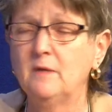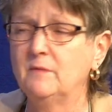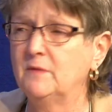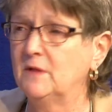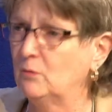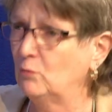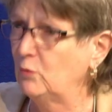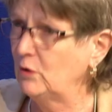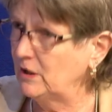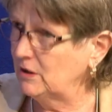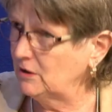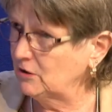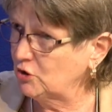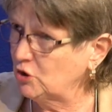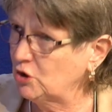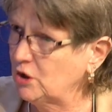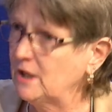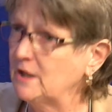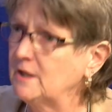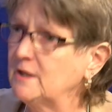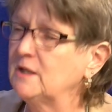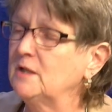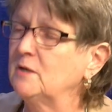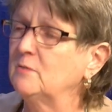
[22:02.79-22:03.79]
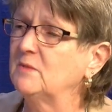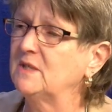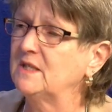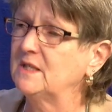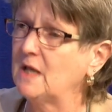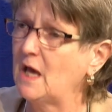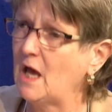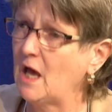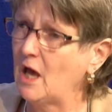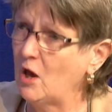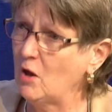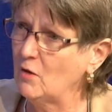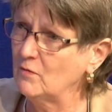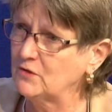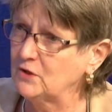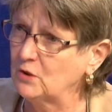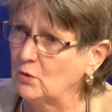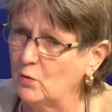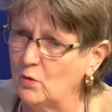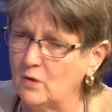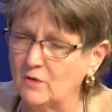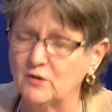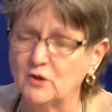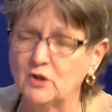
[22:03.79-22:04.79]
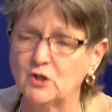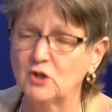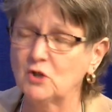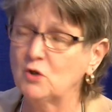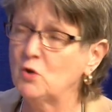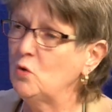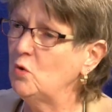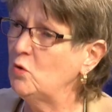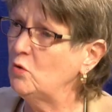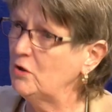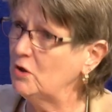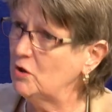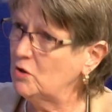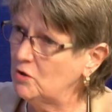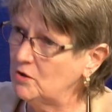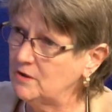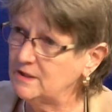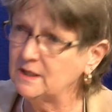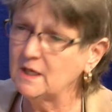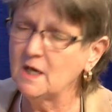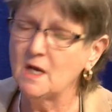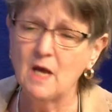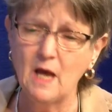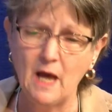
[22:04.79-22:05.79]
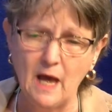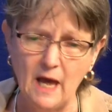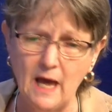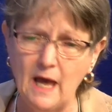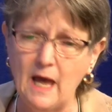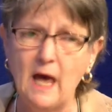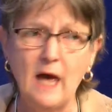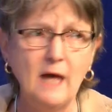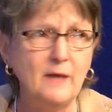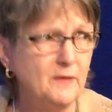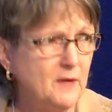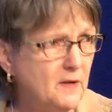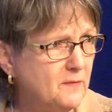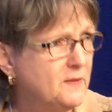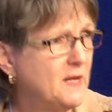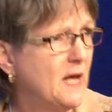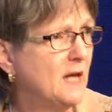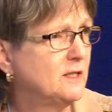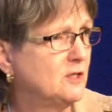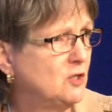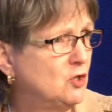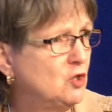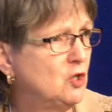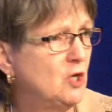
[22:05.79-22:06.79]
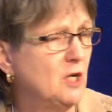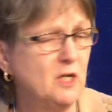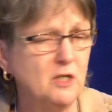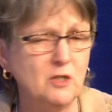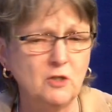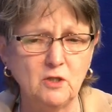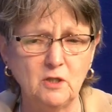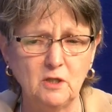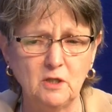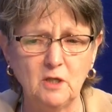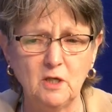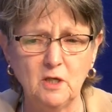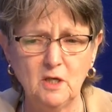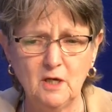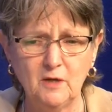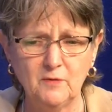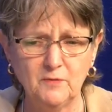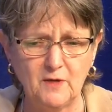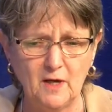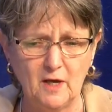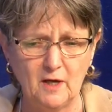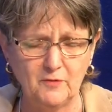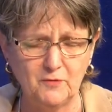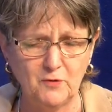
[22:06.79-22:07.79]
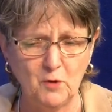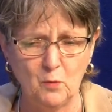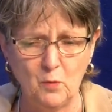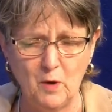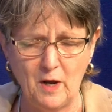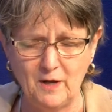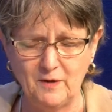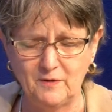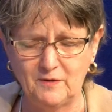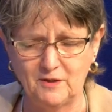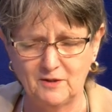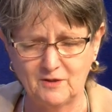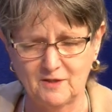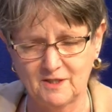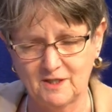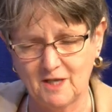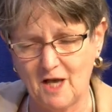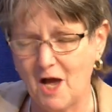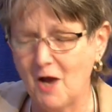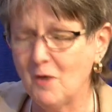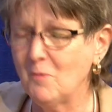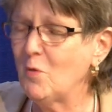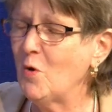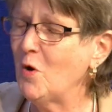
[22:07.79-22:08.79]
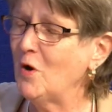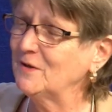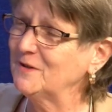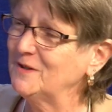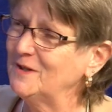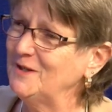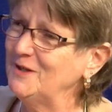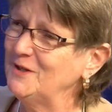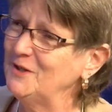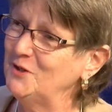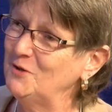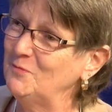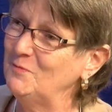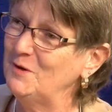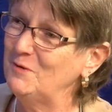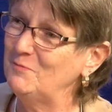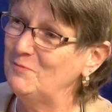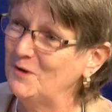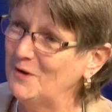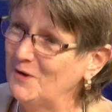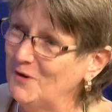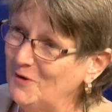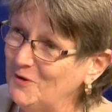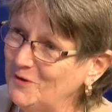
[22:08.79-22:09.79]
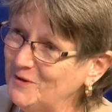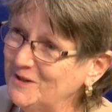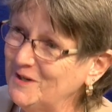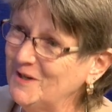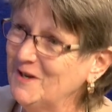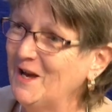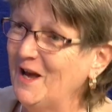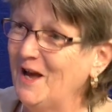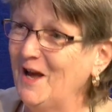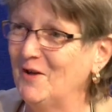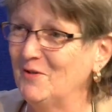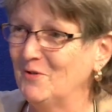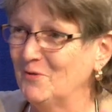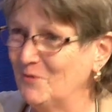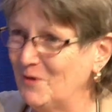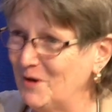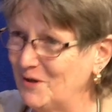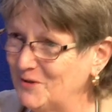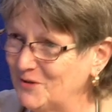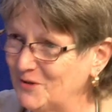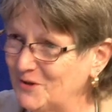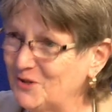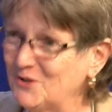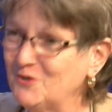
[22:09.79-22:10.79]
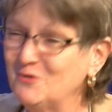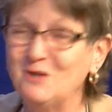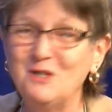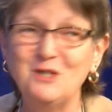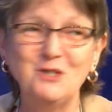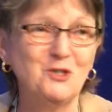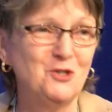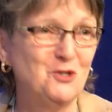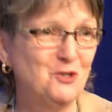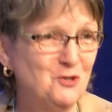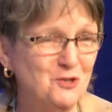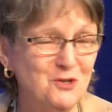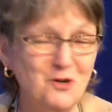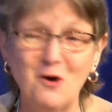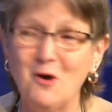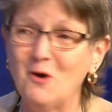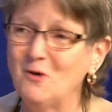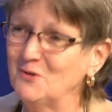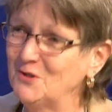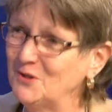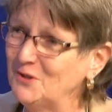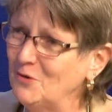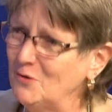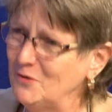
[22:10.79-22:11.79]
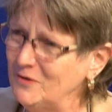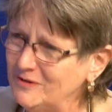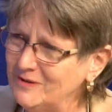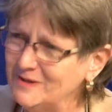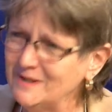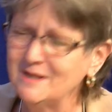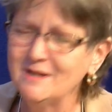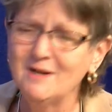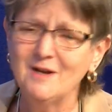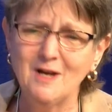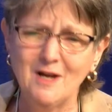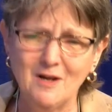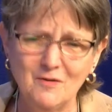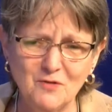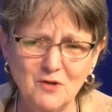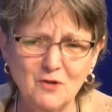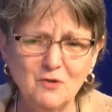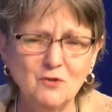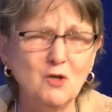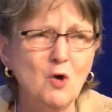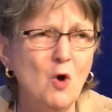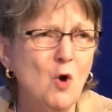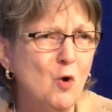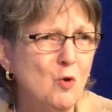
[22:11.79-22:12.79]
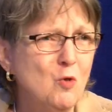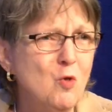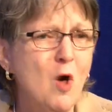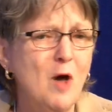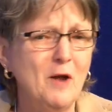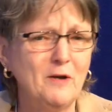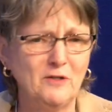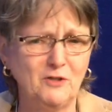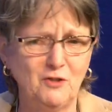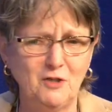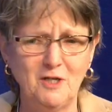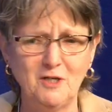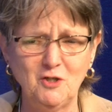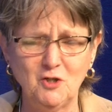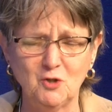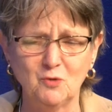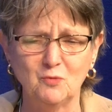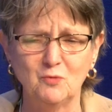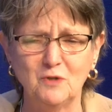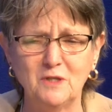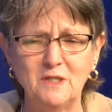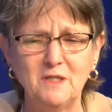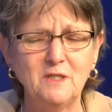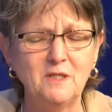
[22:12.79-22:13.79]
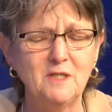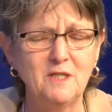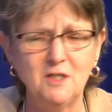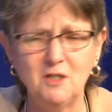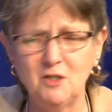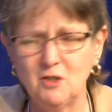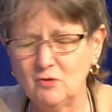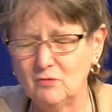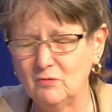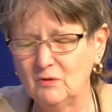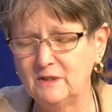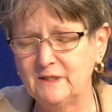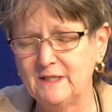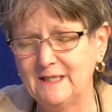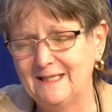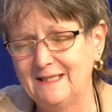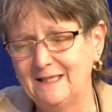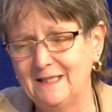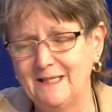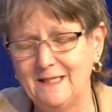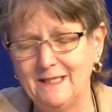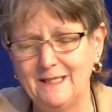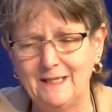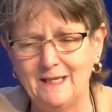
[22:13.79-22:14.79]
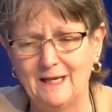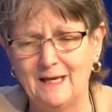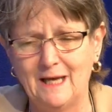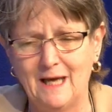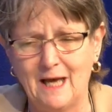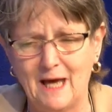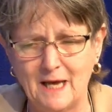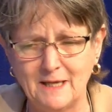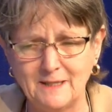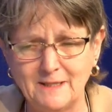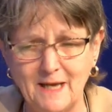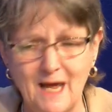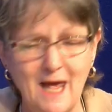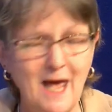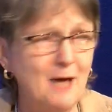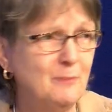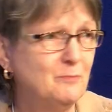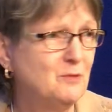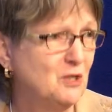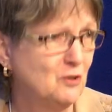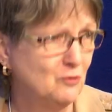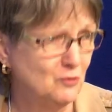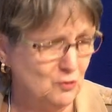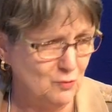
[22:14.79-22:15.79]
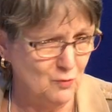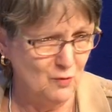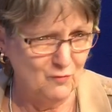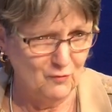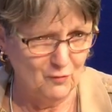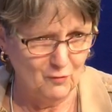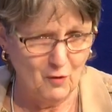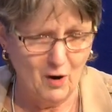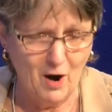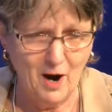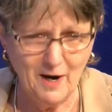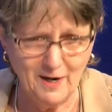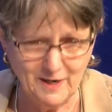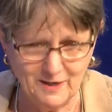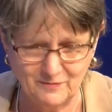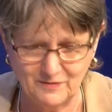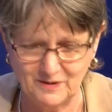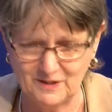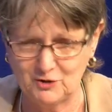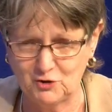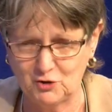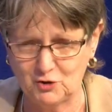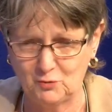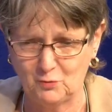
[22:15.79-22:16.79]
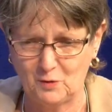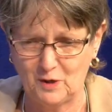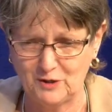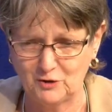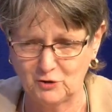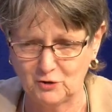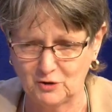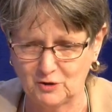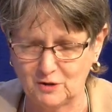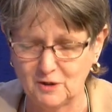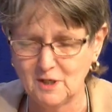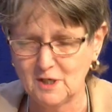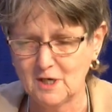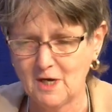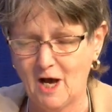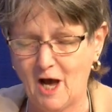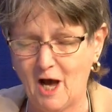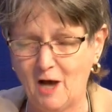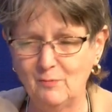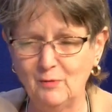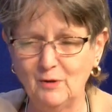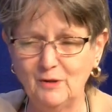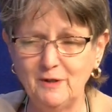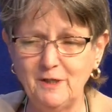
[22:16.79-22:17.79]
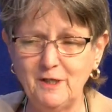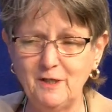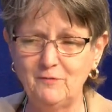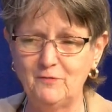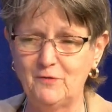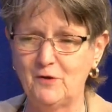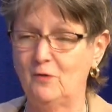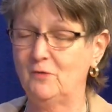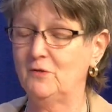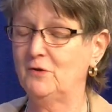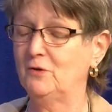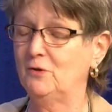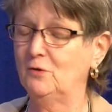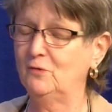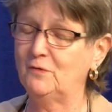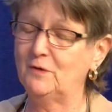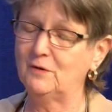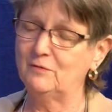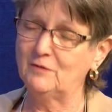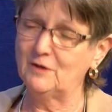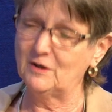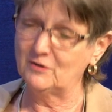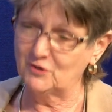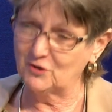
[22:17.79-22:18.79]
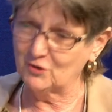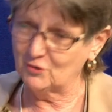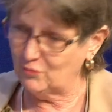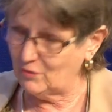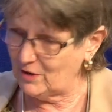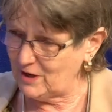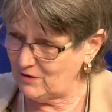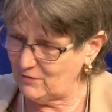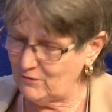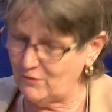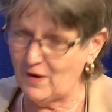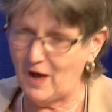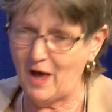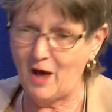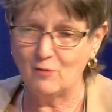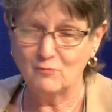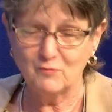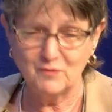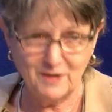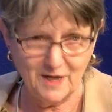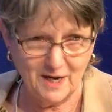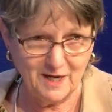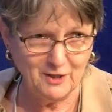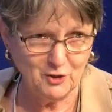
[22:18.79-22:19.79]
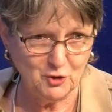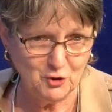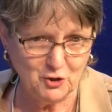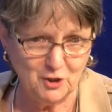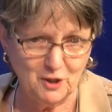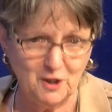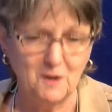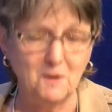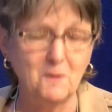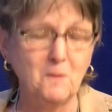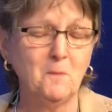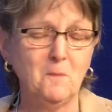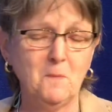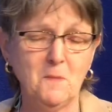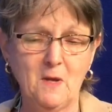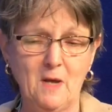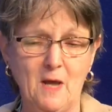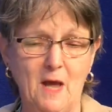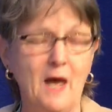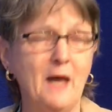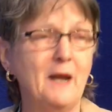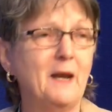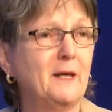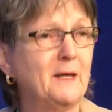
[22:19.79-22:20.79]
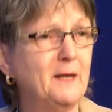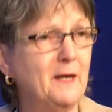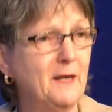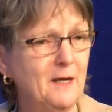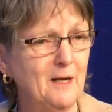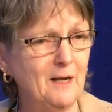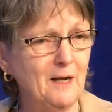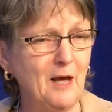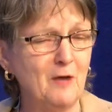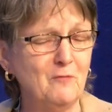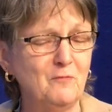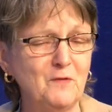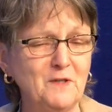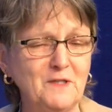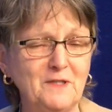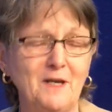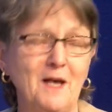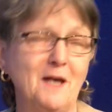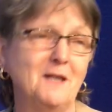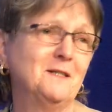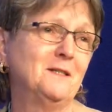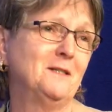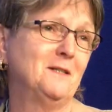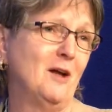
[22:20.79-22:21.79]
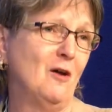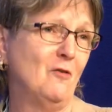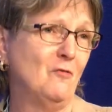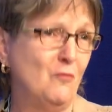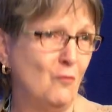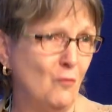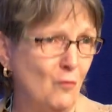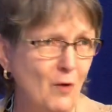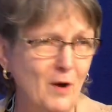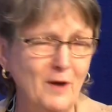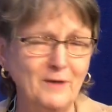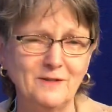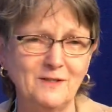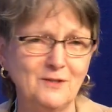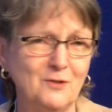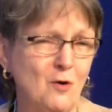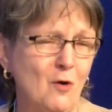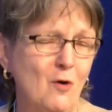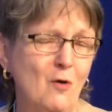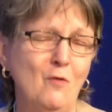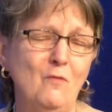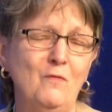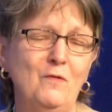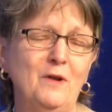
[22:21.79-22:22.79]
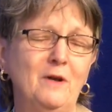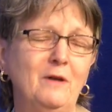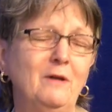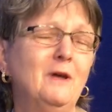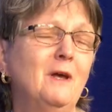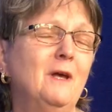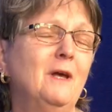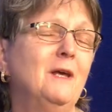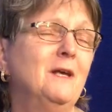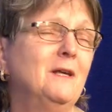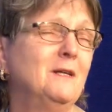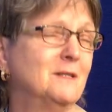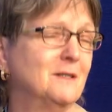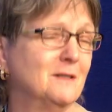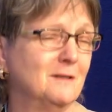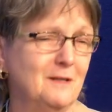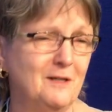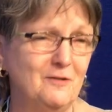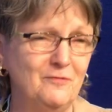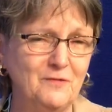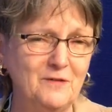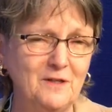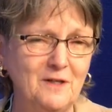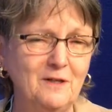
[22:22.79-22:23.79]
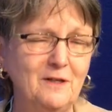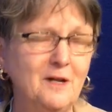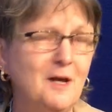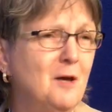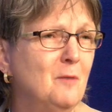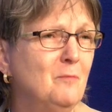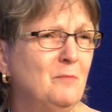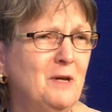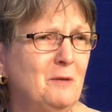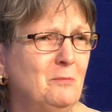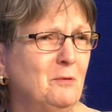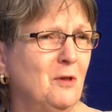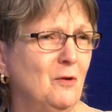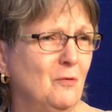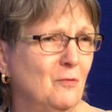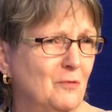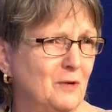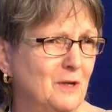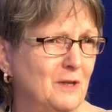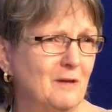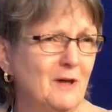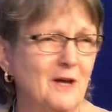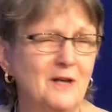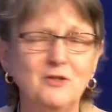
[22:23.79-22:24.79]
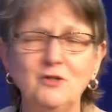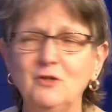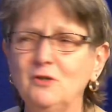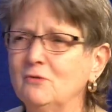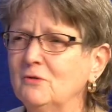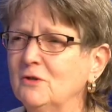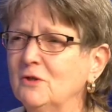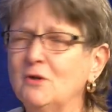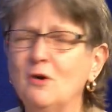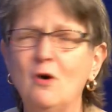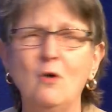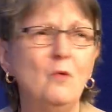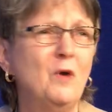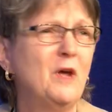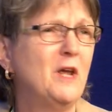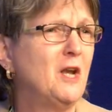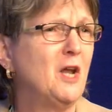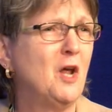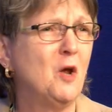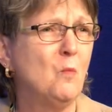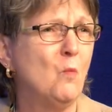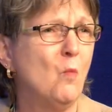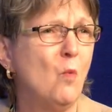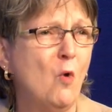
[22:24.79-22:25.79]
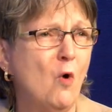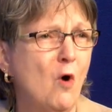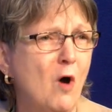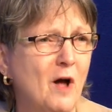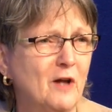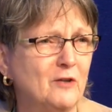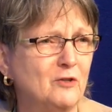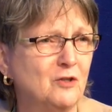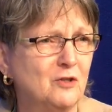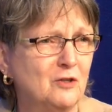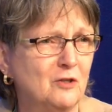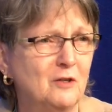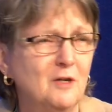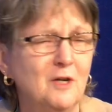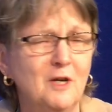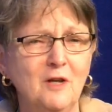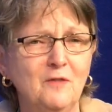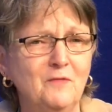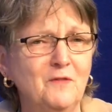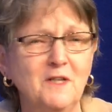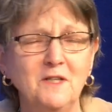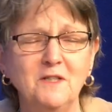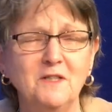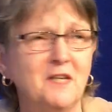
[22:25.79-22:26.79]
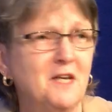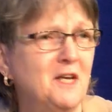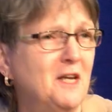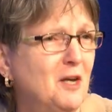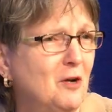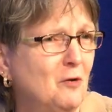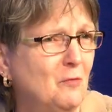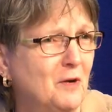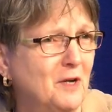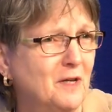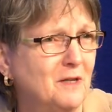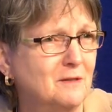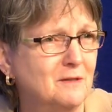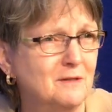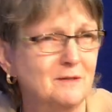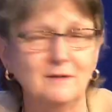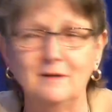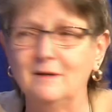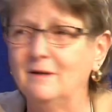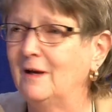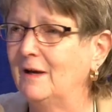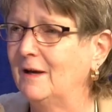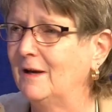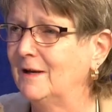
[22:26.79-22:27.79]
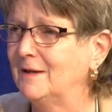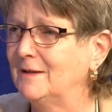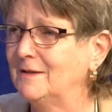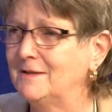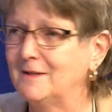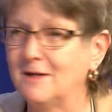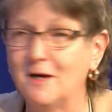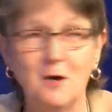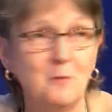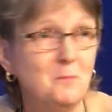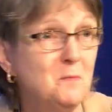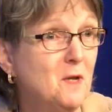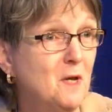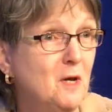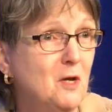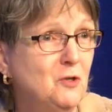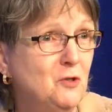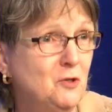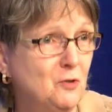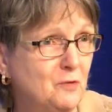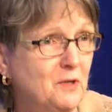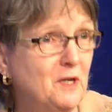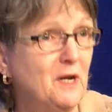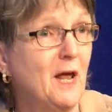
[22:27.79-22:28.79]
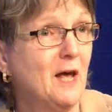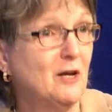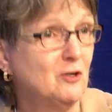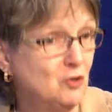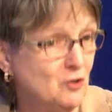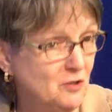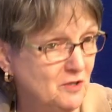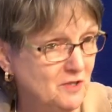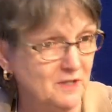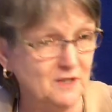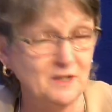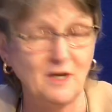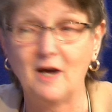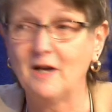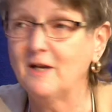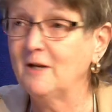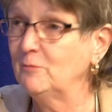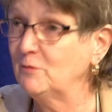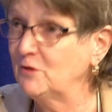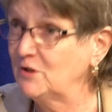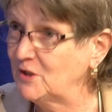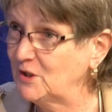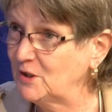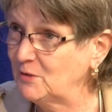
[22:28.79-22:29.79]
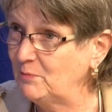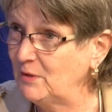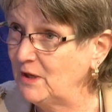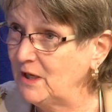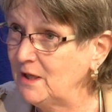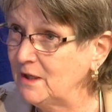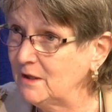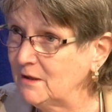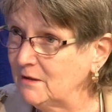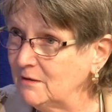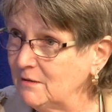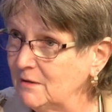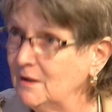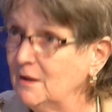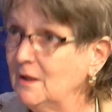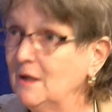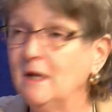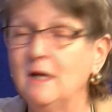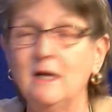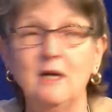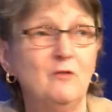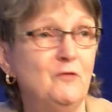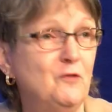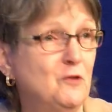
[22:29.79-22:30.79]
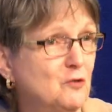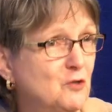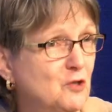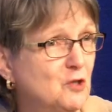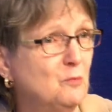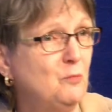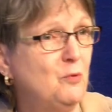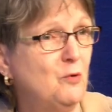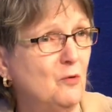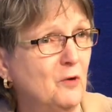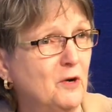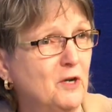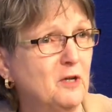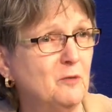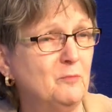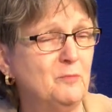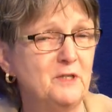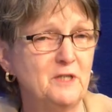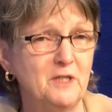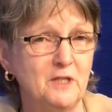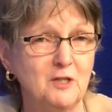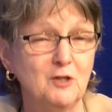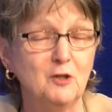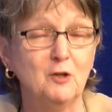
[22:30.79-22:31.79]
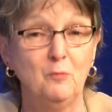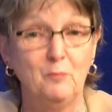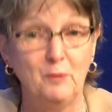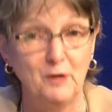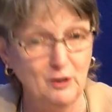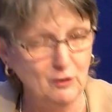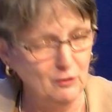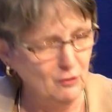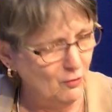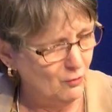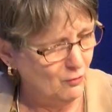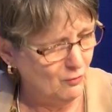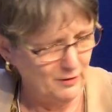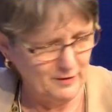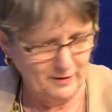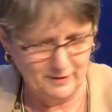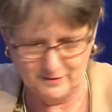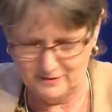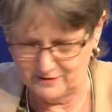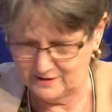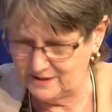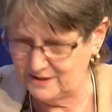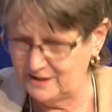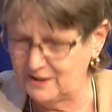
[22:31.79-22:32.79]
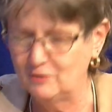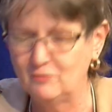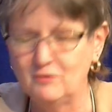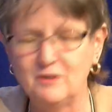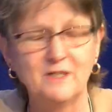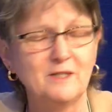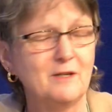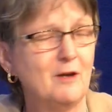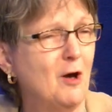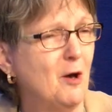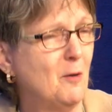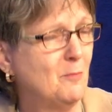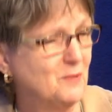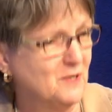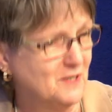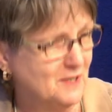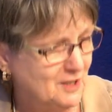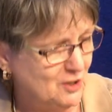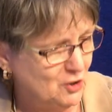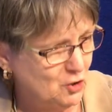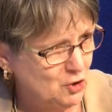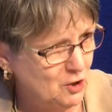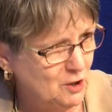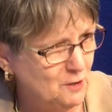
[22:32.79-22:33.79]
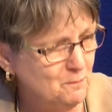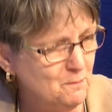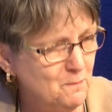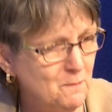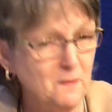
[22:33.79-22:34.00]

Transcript: the wheelchairs themselves or the scooters, and that that's changing the, the way that sidewalks need to be built and the way the streets should go. So there's, mm -hmm. there's a whole lot of changes. We're continuously uh, adapting to a variety of situation. I believe, though, that you've given us a great foundation and I can't emphasize enough, once COVID is lifted, people don't realize you can go in and watch these hearings. And uh, you can actually sign up to speak if you're supporting a particular bill or in serious opposition.